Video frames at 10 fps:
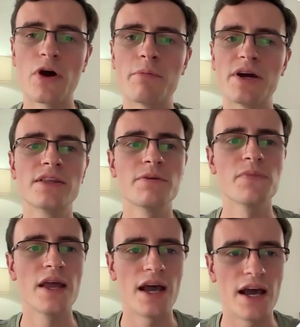it
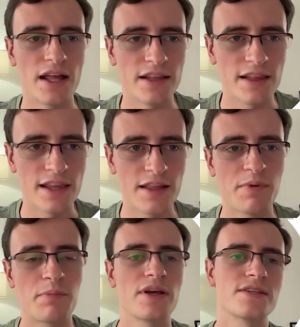and let me
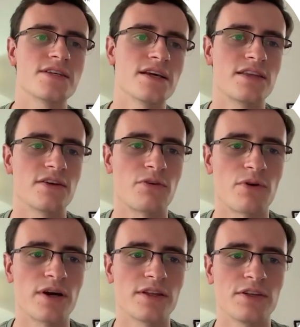place it
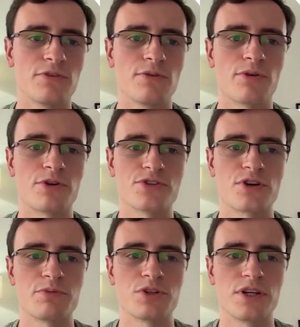right into our
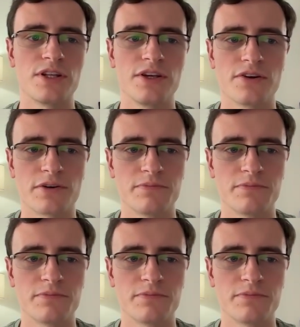description in here.